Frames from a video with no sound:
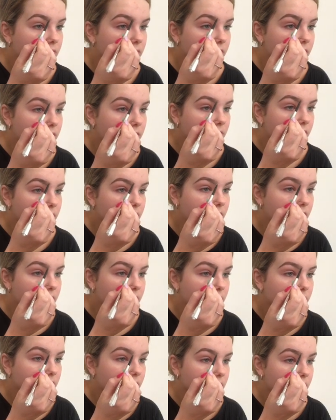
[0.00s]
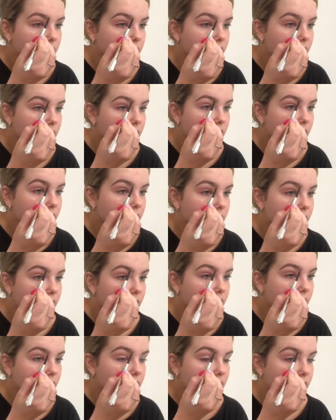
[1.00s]
rather than it being like a block
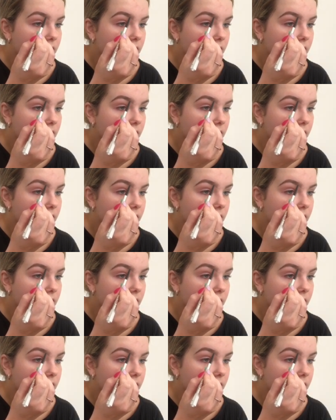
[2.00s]
colour.